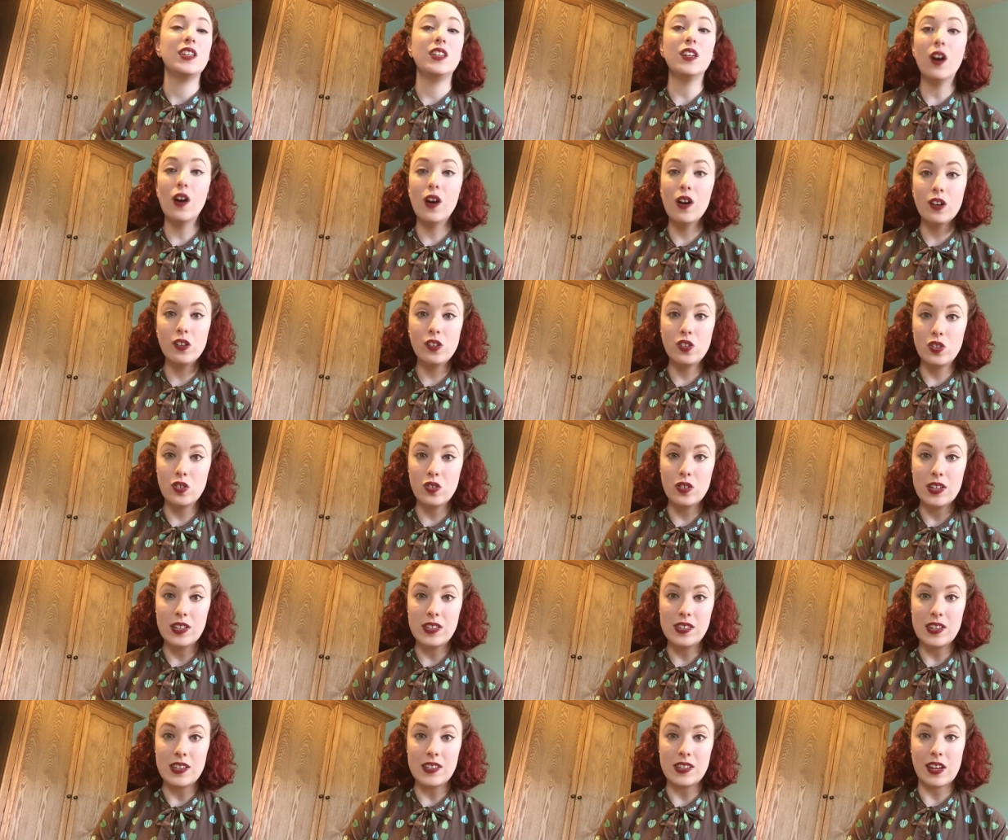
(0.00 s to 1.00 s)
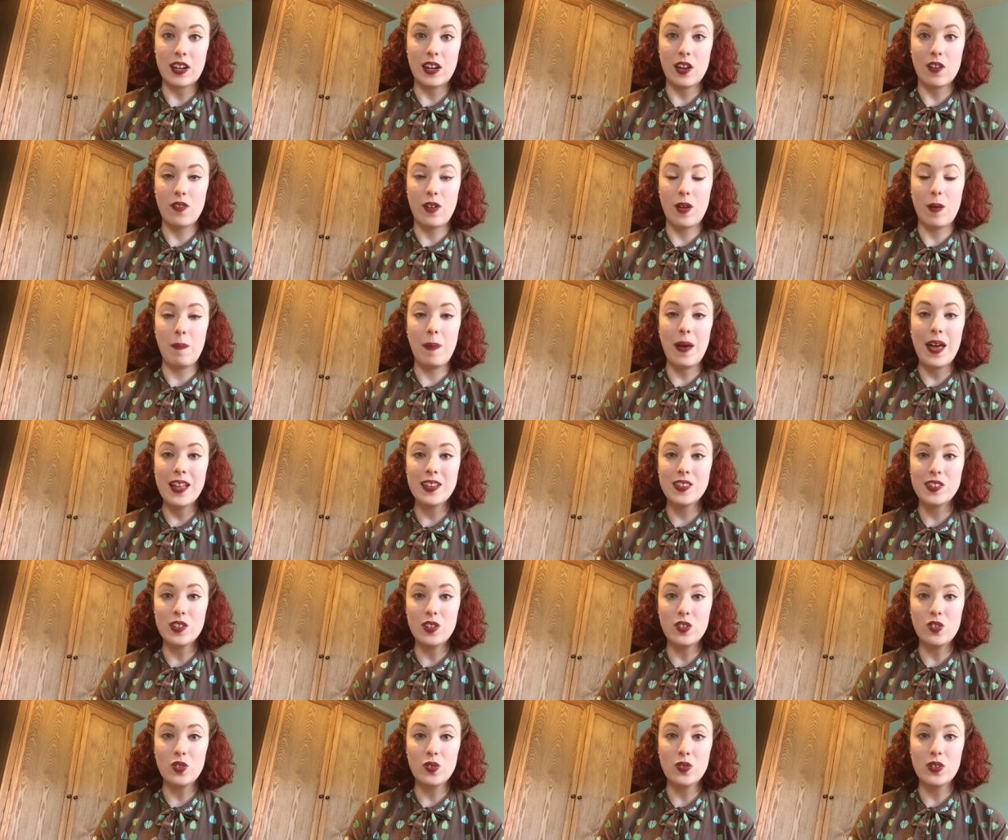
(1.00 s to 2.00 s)
yarn choices, I love her
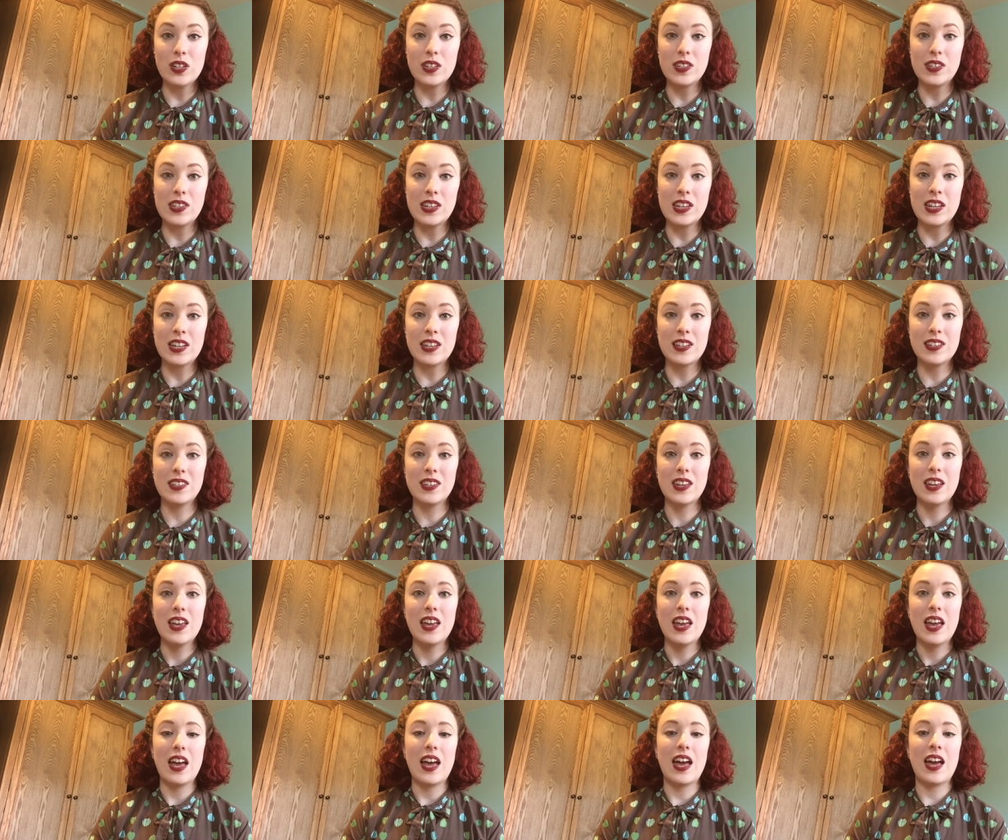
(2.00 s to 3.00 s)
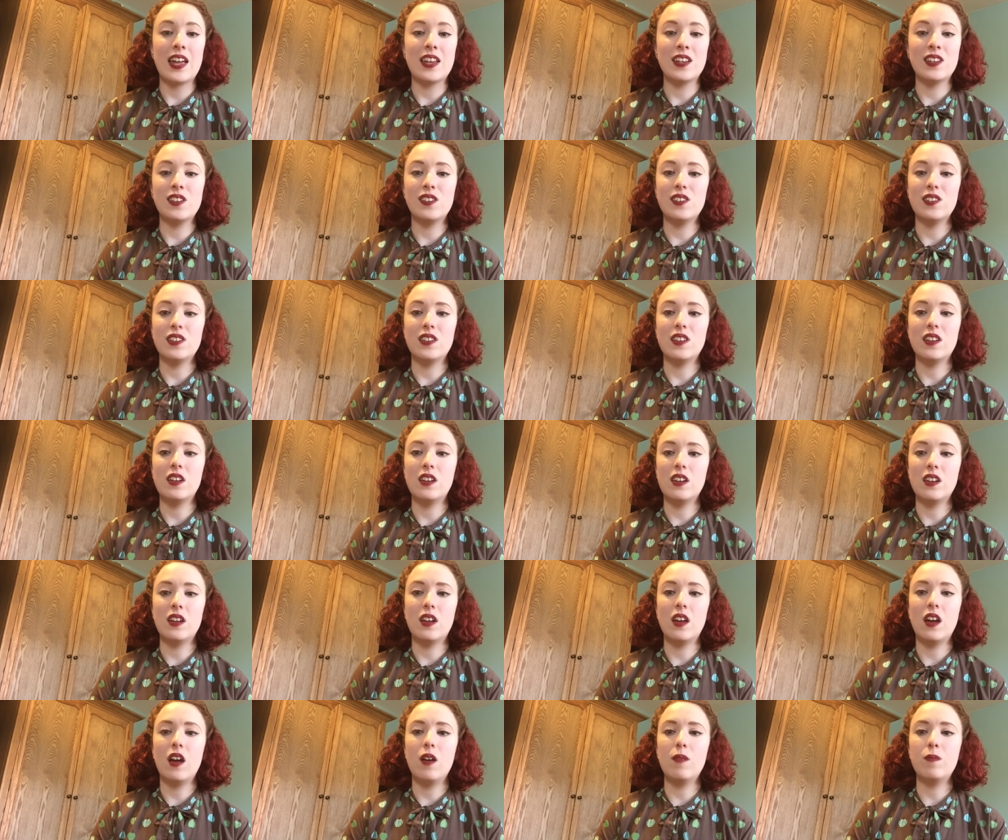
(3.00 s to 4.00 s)
pattern choices, and
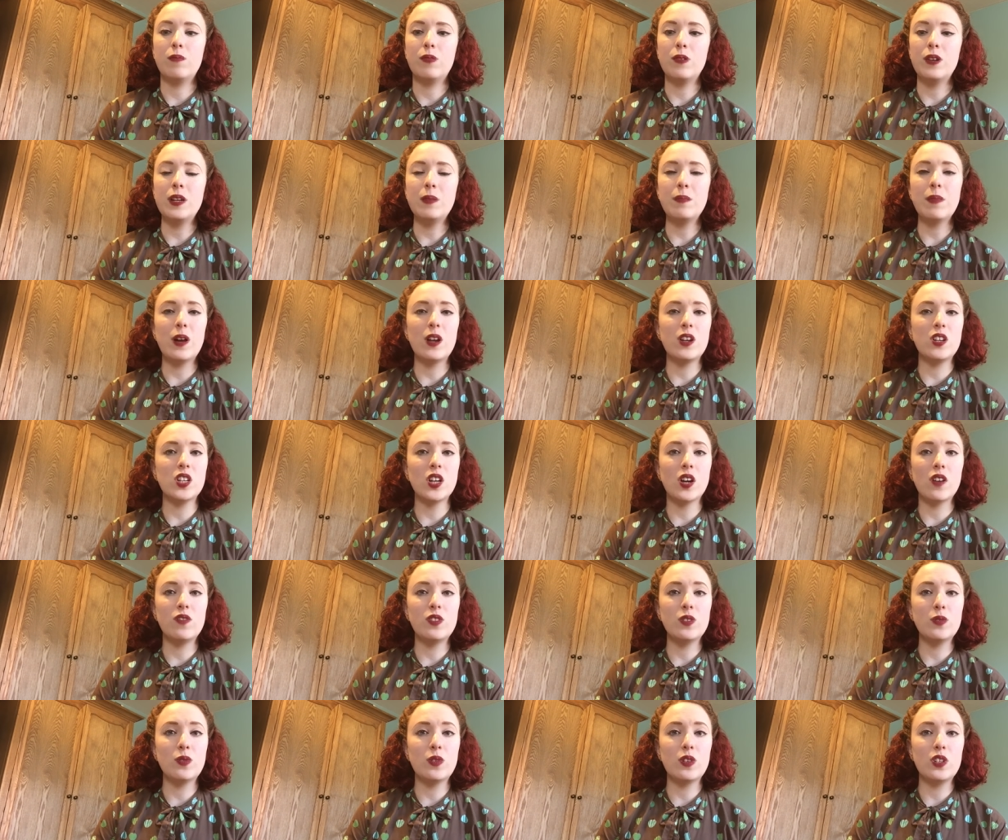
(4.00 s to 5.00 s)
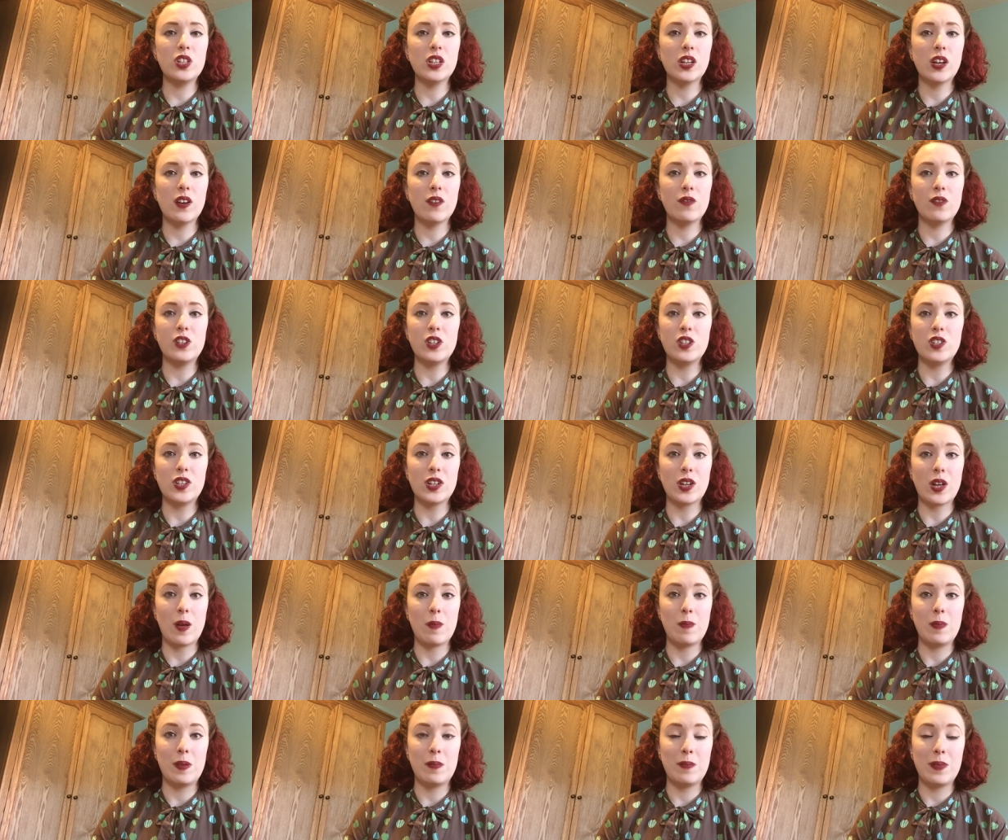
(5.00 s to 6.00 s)
pretty much after watching her for just a
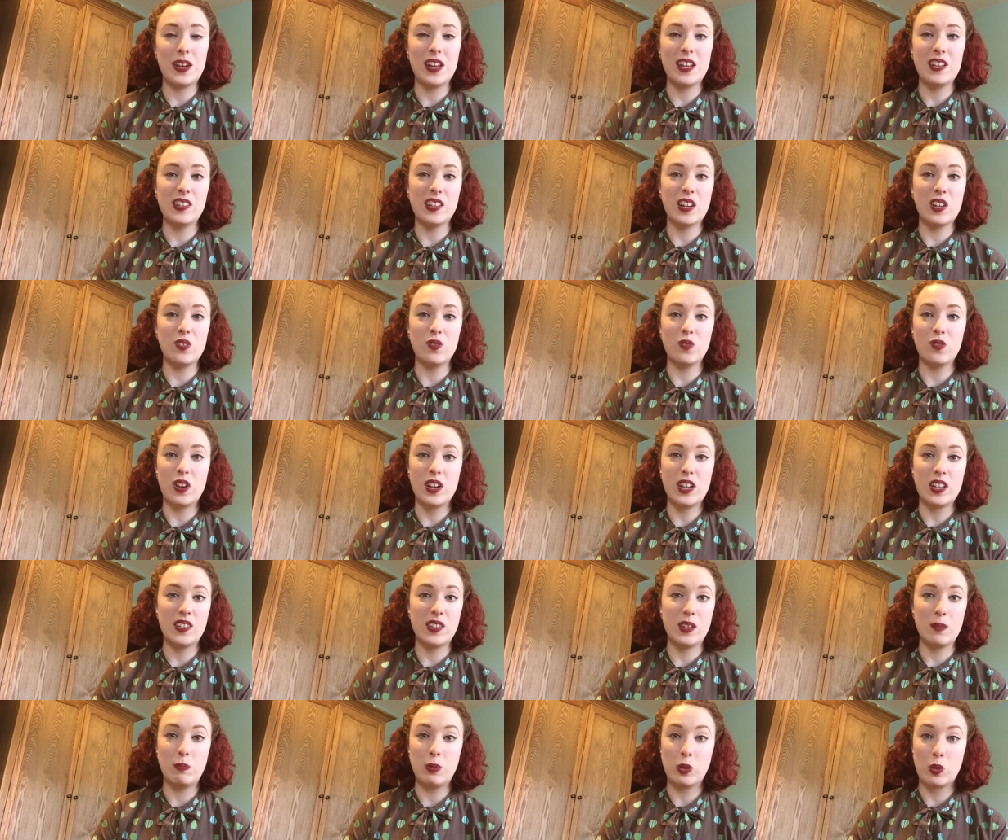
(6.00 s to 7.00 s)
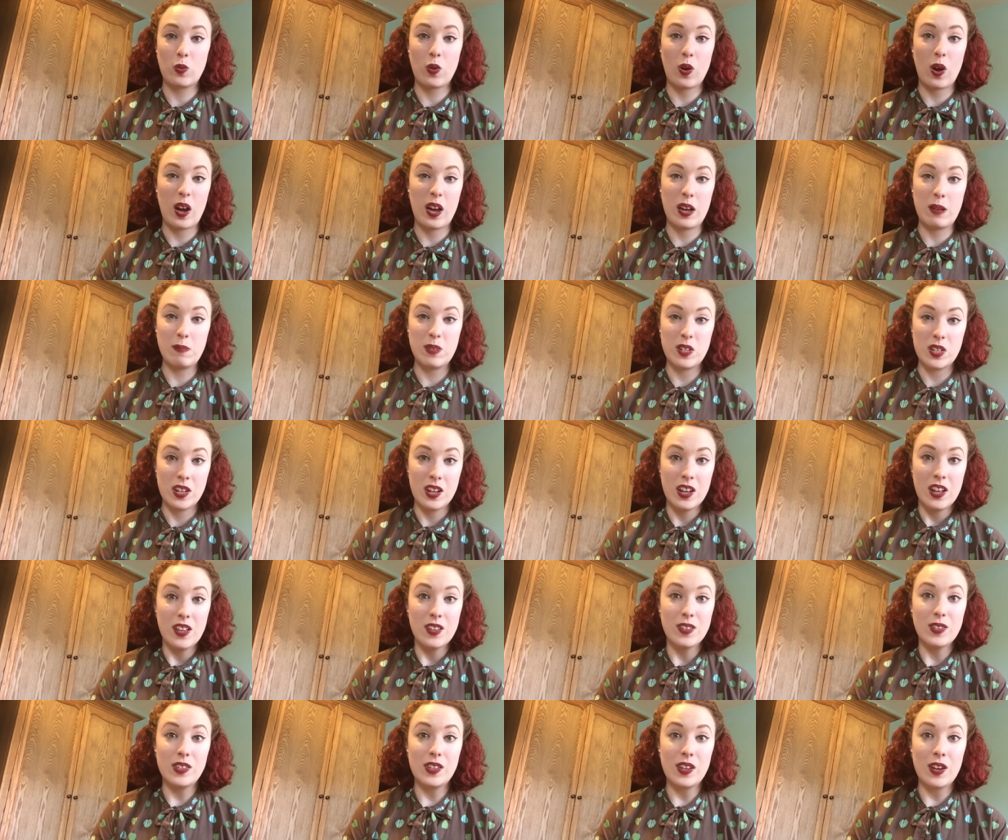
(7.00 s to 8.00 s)
couple of minutes, I'd already subscribed.
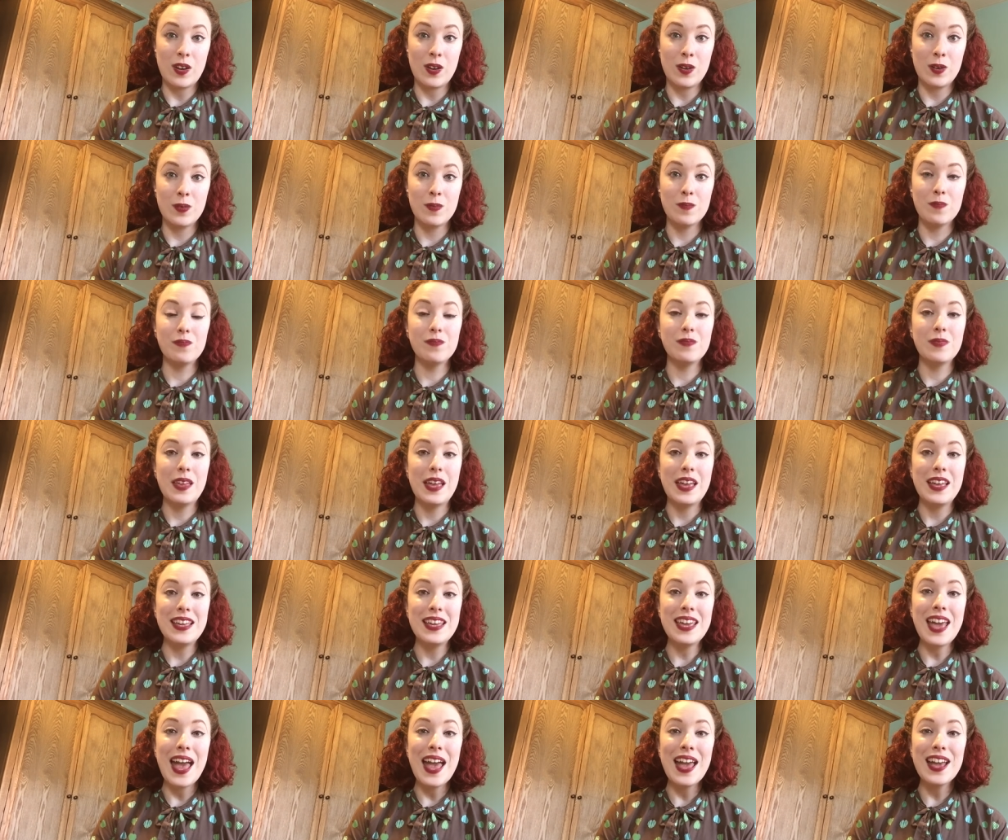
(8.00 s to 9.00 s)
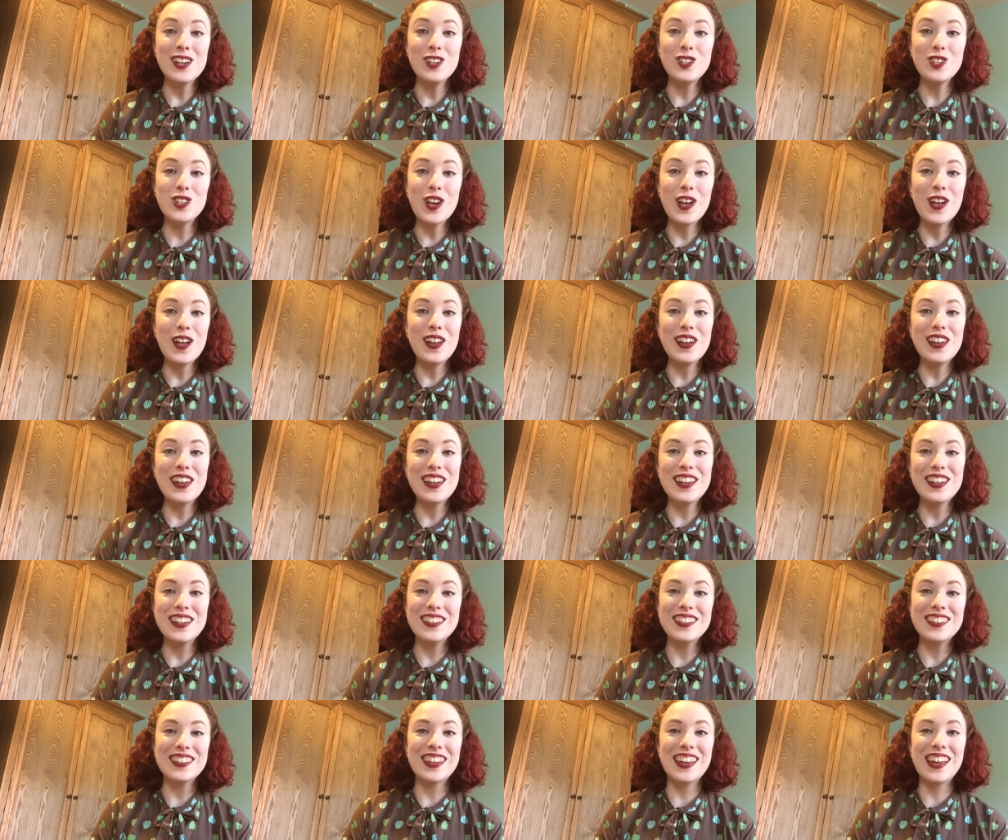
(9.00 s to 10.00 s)
So yay,
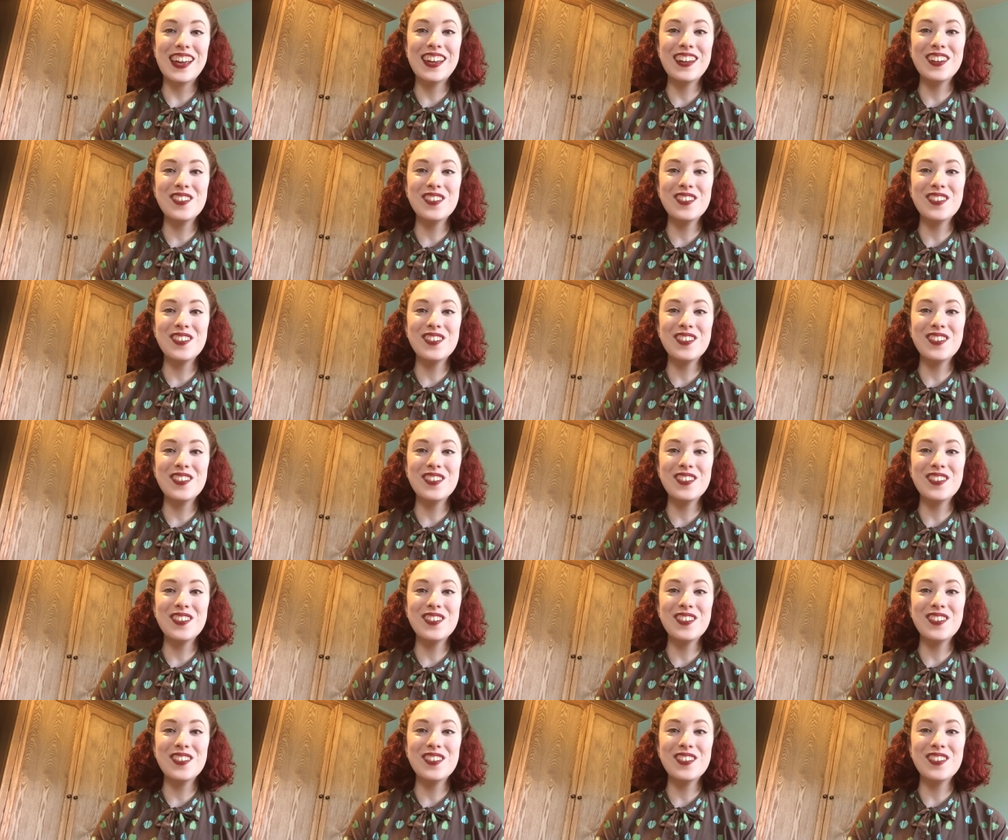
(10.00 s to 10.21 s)
Charlotte!